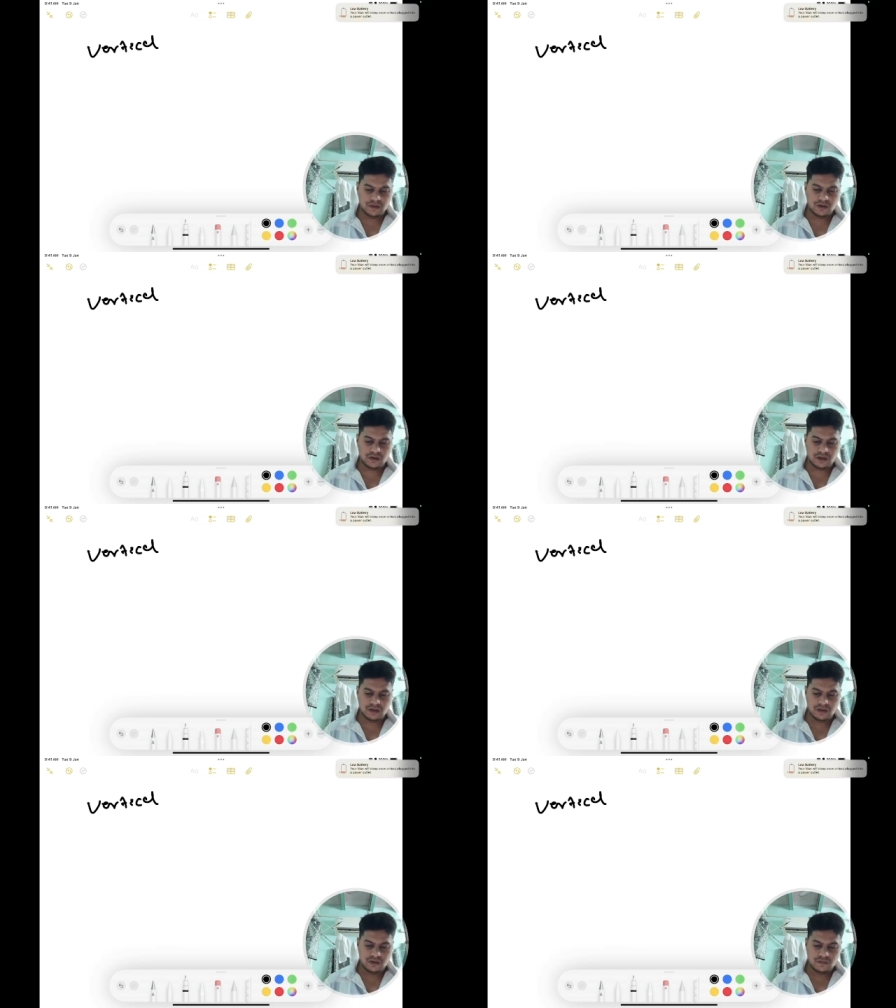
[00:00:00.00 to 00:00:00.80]
Okay,
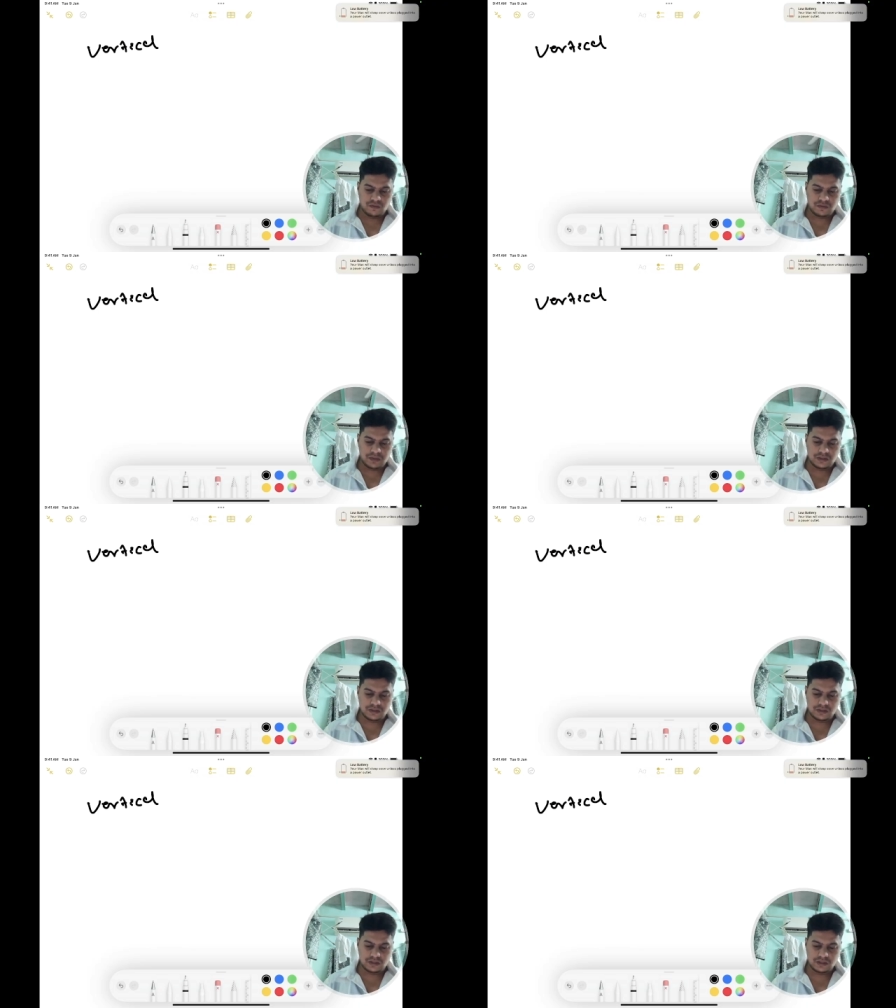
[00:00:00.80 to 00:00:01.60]
which
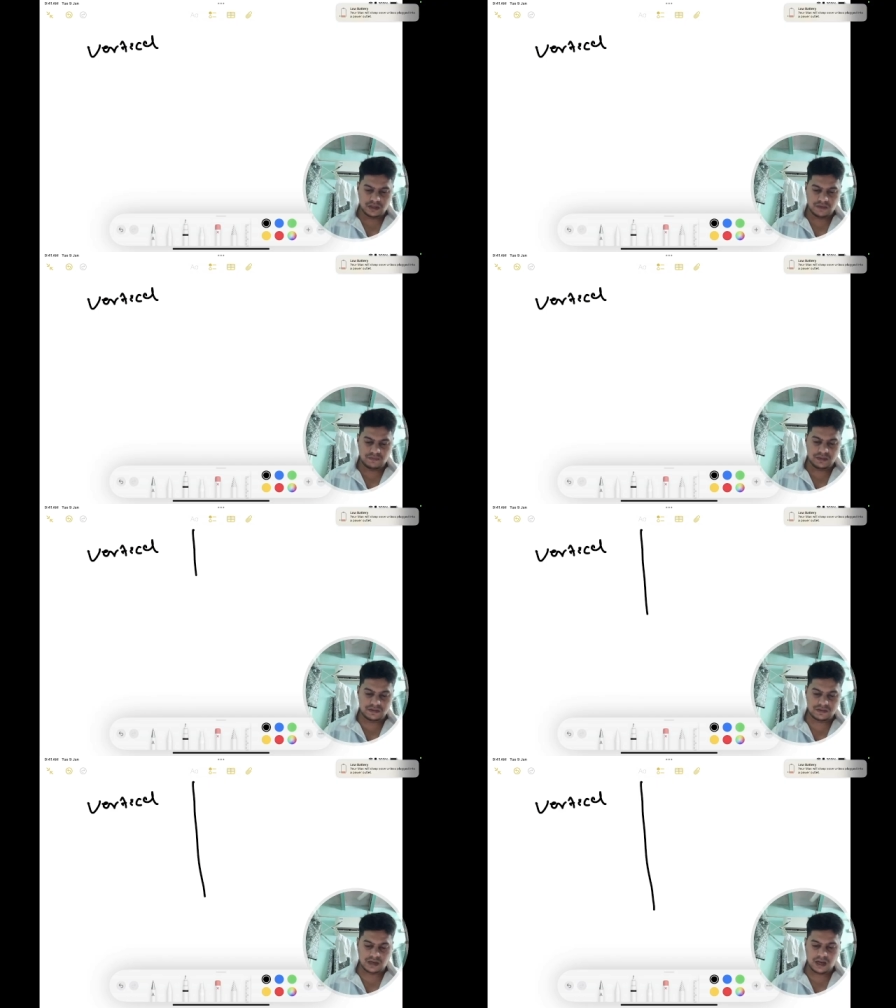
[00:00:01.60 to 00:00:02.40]
means if this
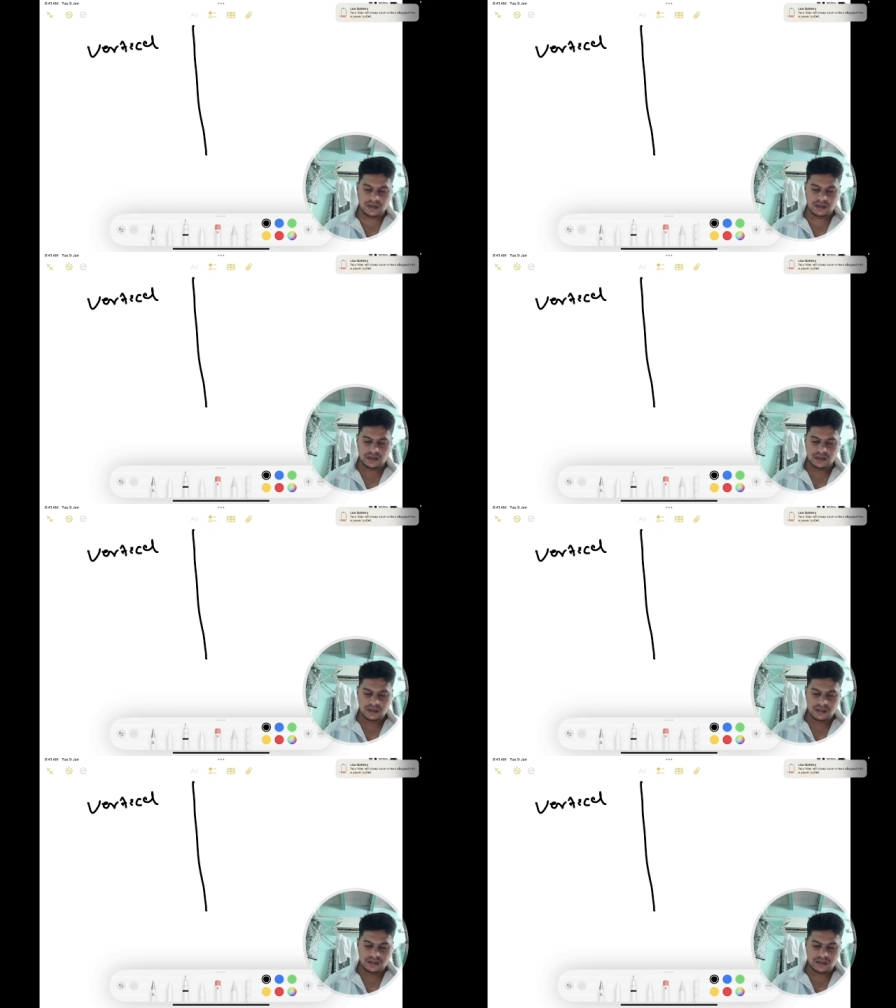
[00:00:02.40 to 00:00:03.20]
is a line,
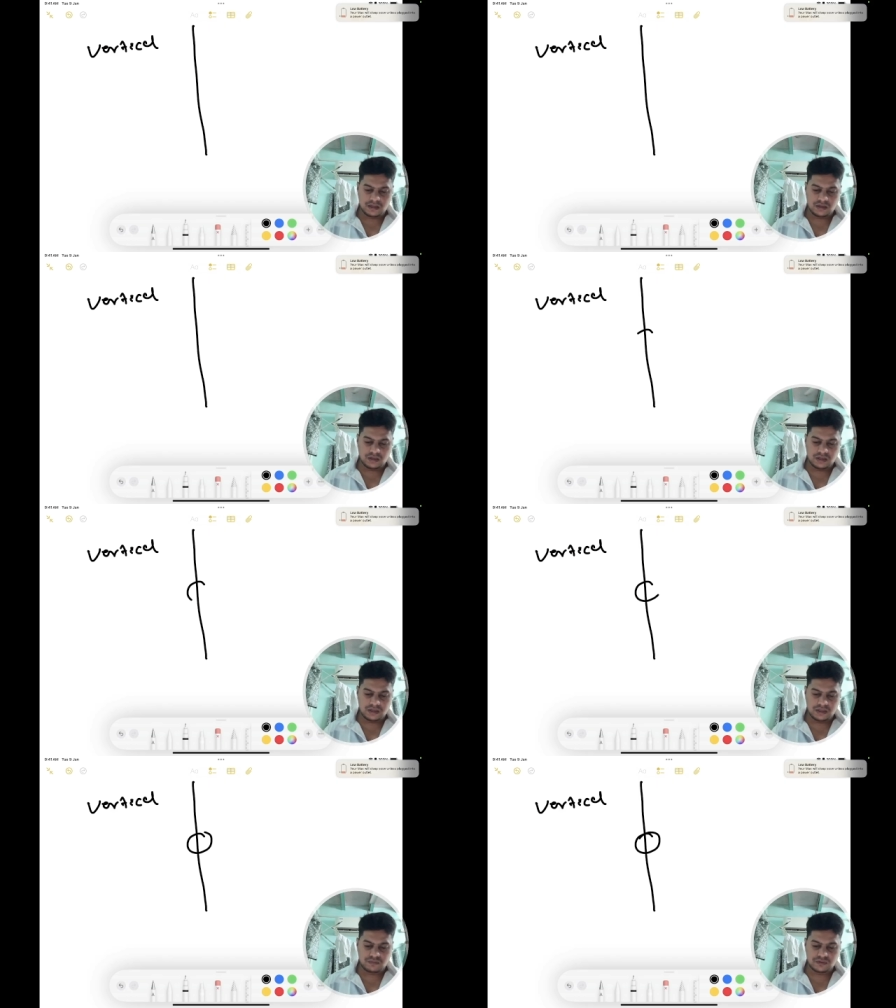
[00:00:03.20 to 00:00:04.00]
then your
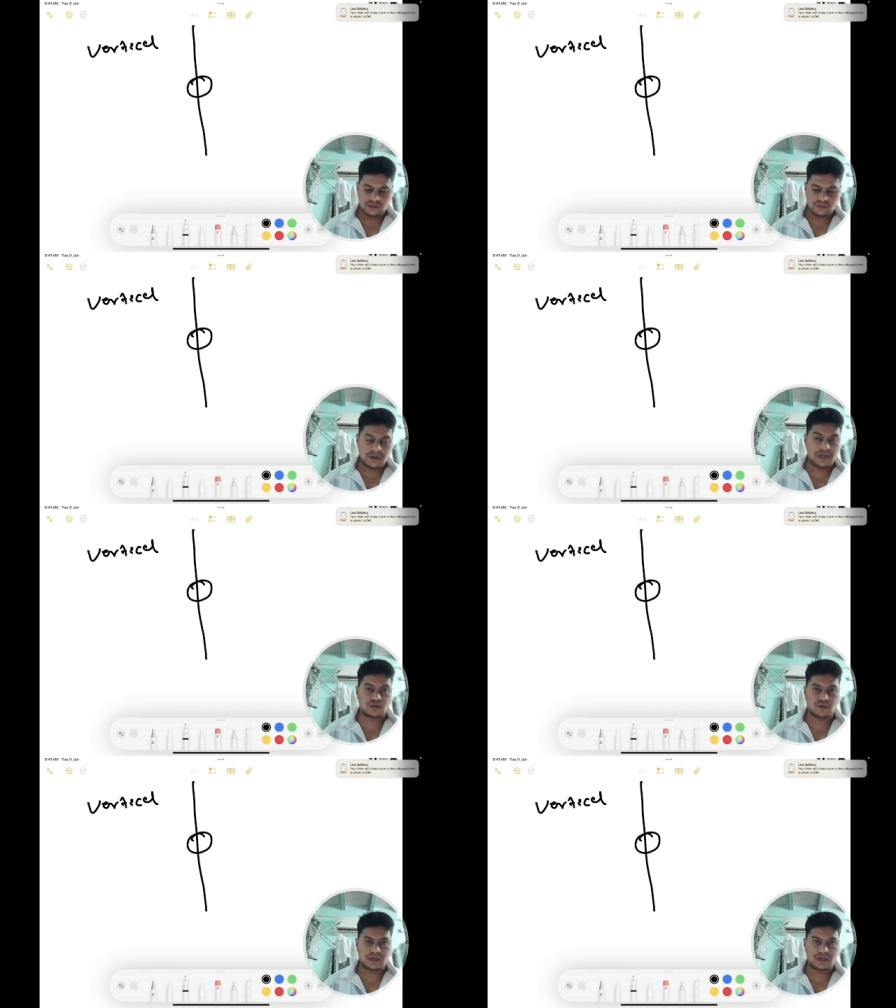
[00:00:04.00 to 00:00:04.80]
div should place
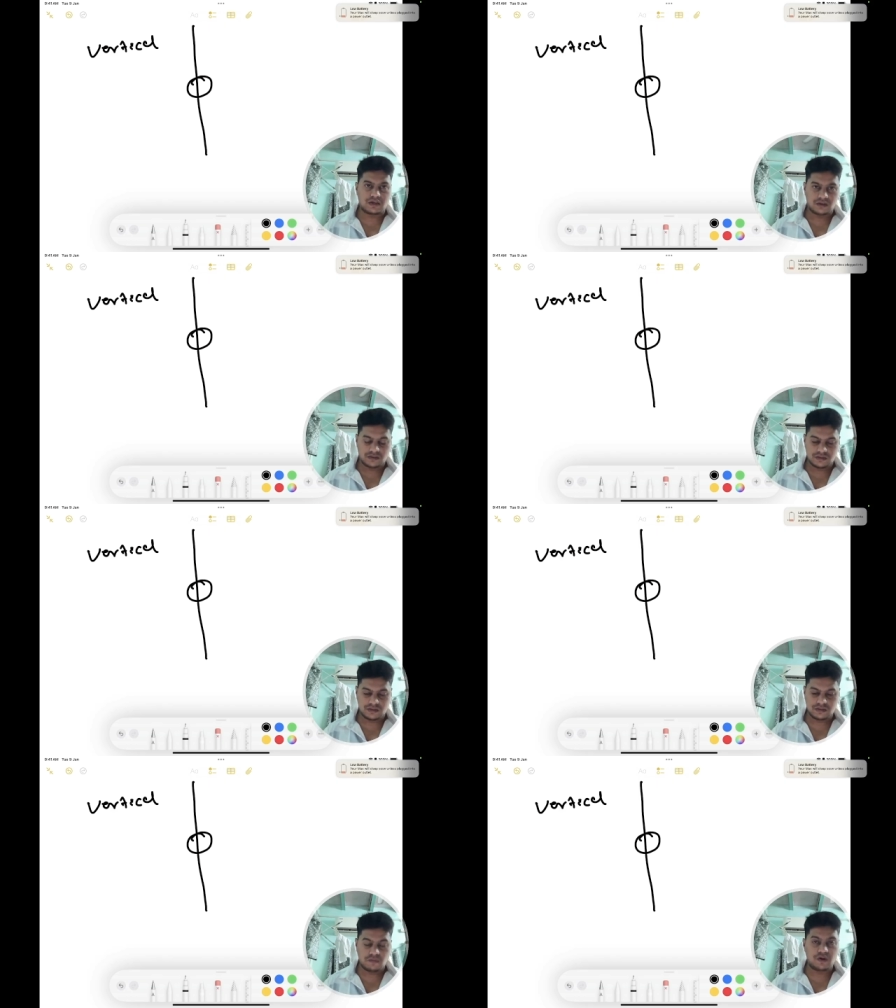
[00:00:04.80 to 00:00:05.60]
over here. This
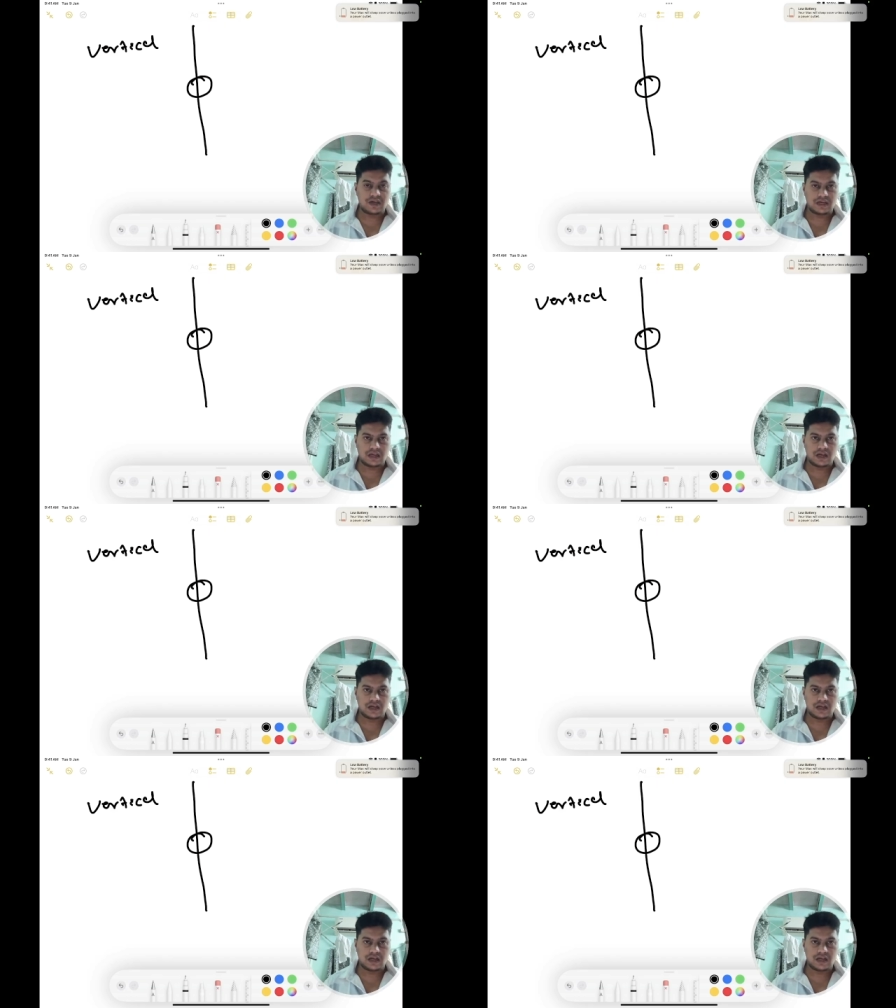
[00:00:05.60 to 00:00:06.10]
is a vertical